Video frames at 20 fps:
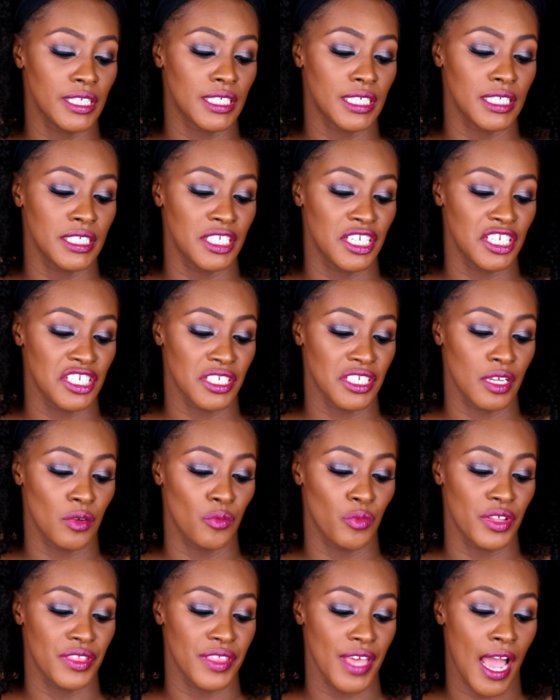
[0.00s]

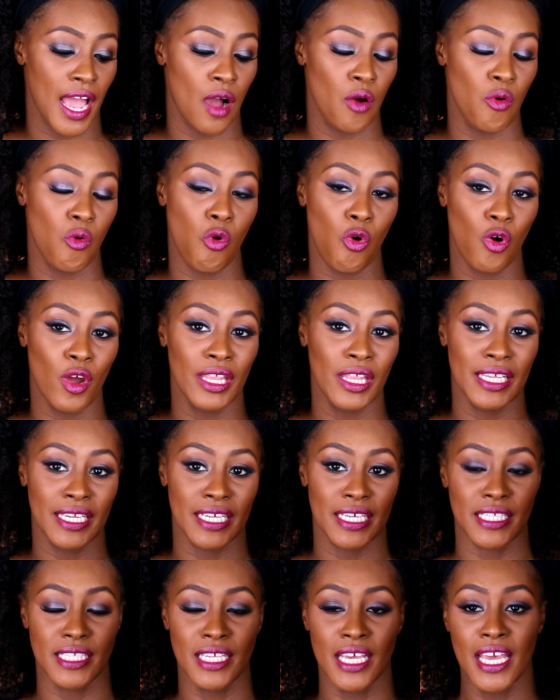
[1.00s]
conditioning without
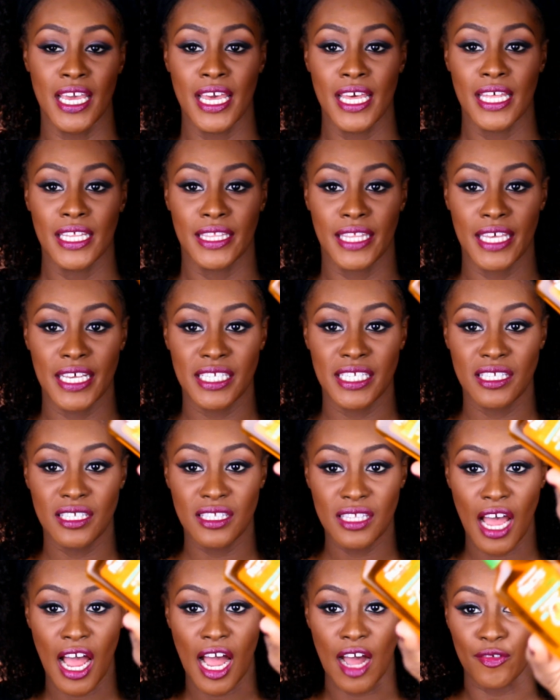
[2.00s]
oiliness. This
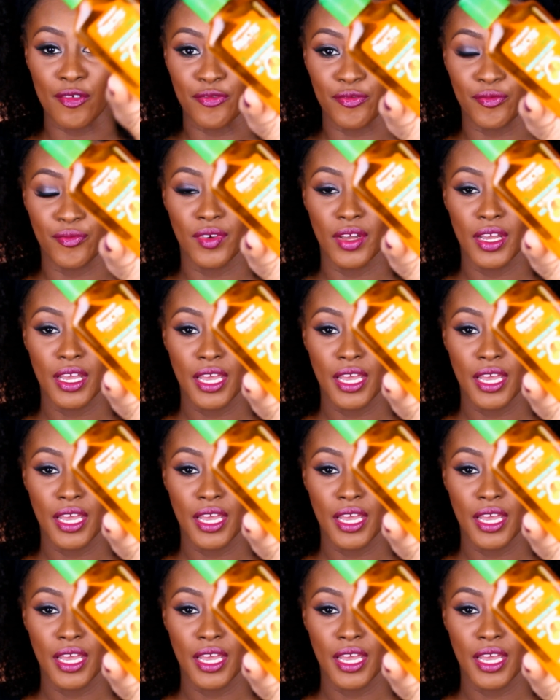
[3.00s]
stuff